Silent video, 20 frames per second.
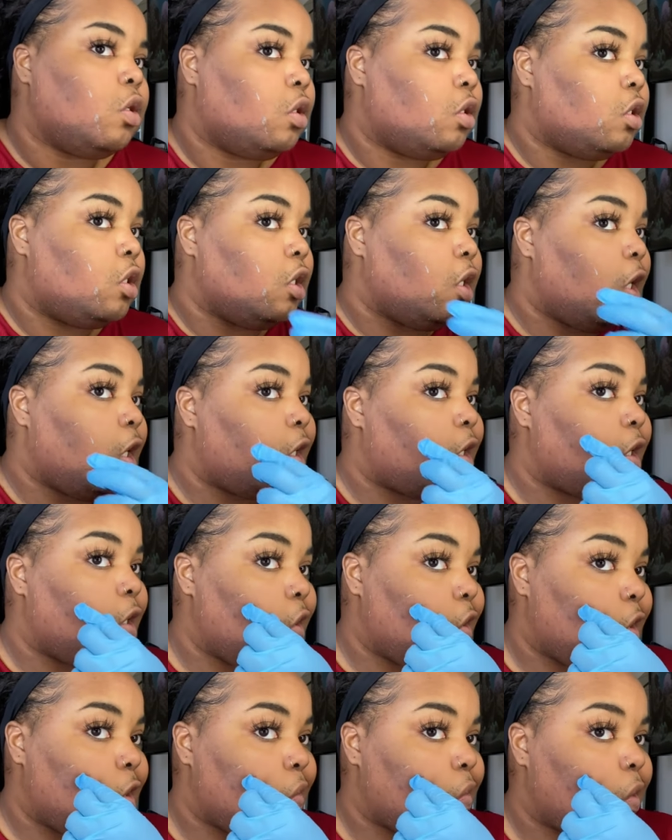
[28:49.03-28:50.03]
See, that
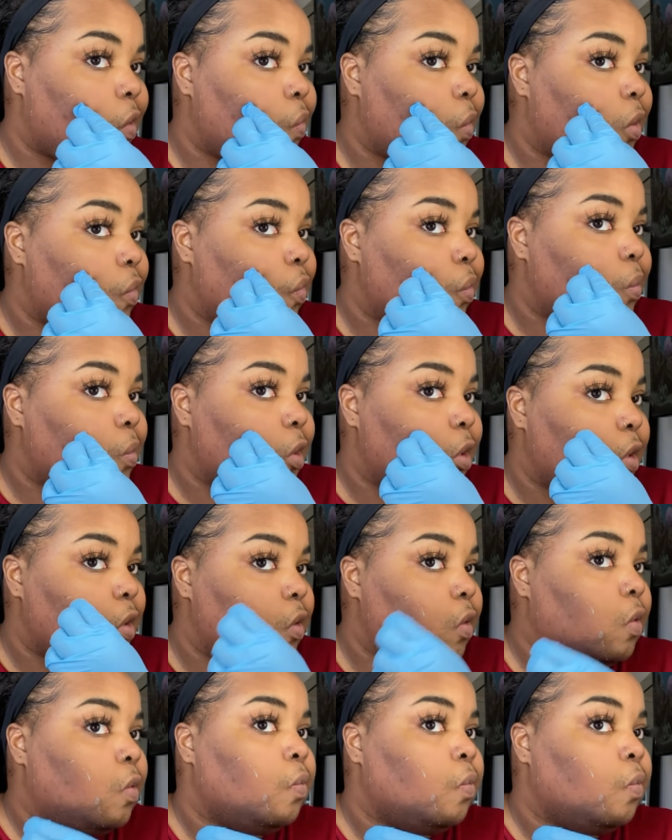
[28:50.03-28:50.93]
cleanup don't work for me.